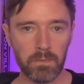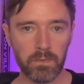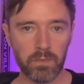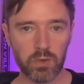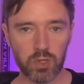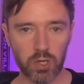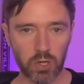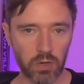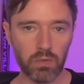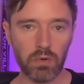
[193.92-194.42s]

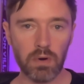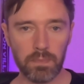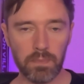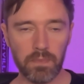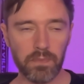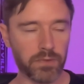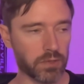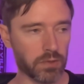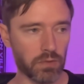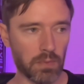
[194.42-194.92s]
to
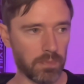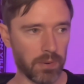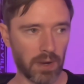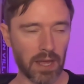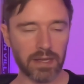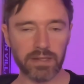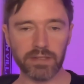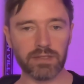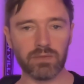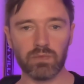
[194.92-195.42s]

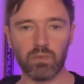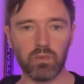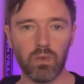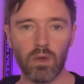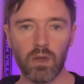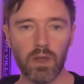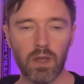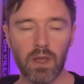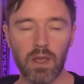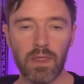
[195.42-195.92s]
replace
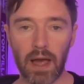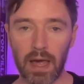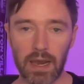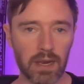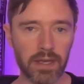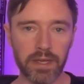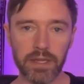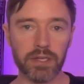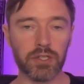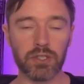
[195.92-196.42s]
that
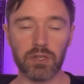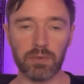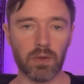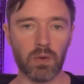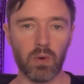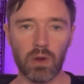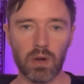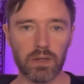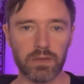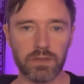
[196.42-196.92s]
leadership
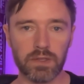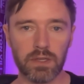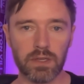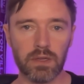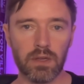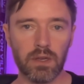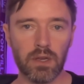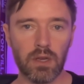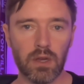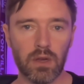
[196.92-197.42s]
quality
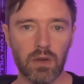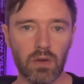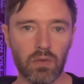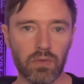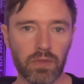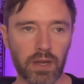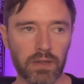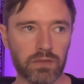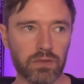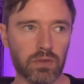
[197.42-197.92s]
with
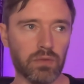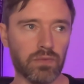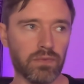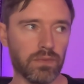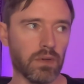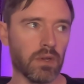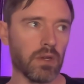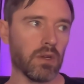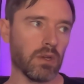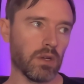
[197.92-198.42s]
that sort of
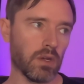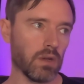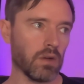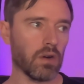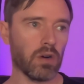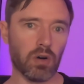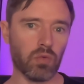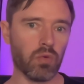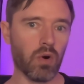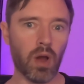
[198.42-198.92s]

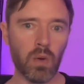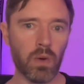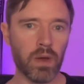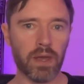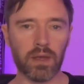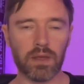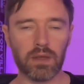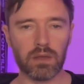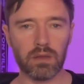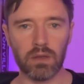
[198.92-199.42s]

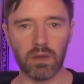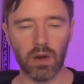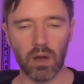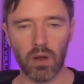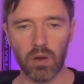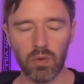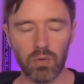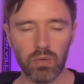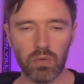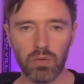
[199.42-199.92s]
heroic,
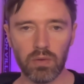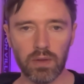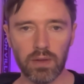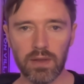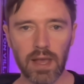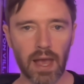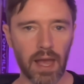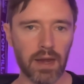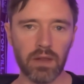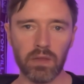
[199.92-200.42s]

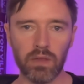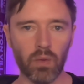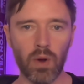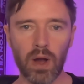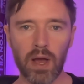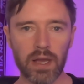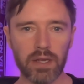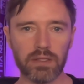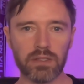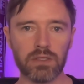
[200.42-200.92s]
getting in the
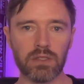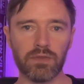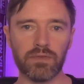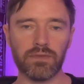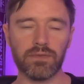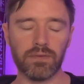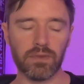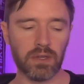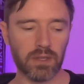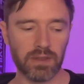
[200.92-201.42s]
way of
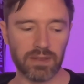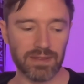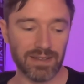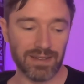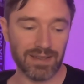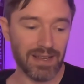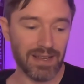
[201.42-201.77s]
stuff. And